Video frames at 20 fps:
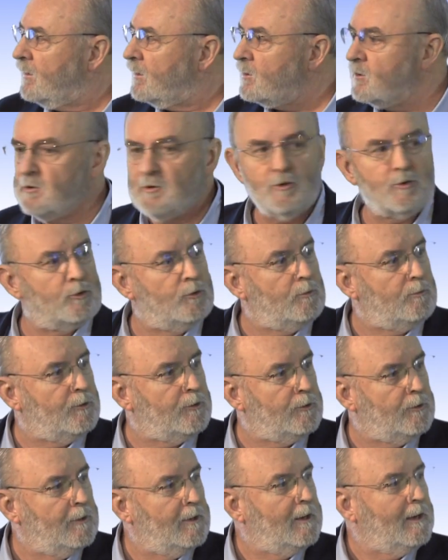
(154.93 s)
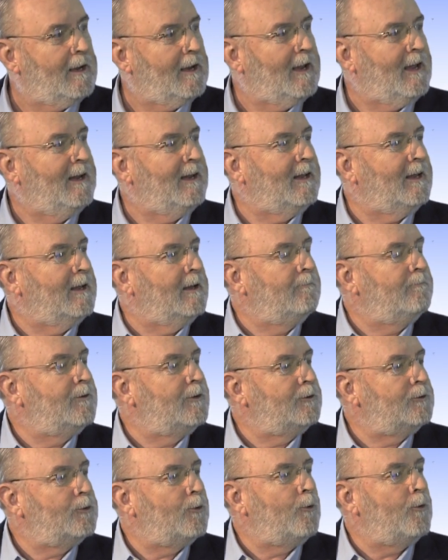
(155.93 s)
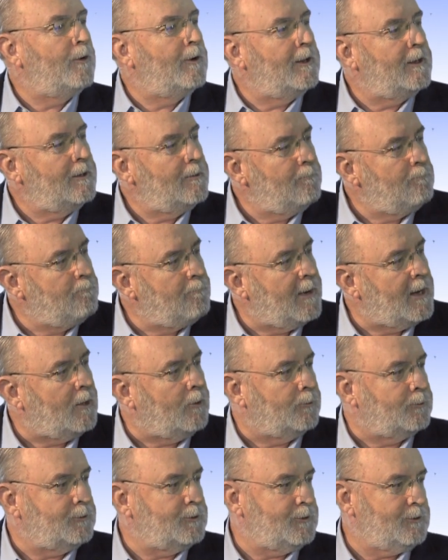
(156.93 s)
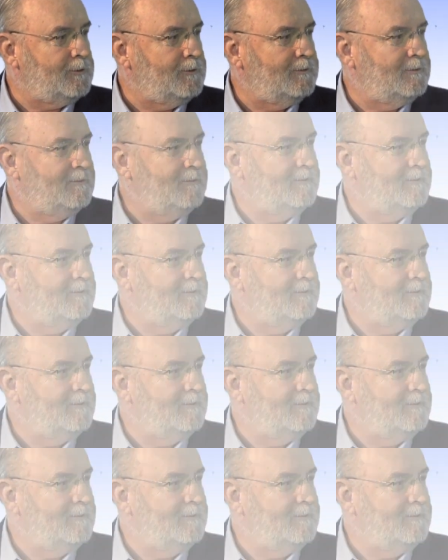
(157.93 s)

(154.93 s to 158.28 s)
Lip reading: on the consumer, and inventory melts.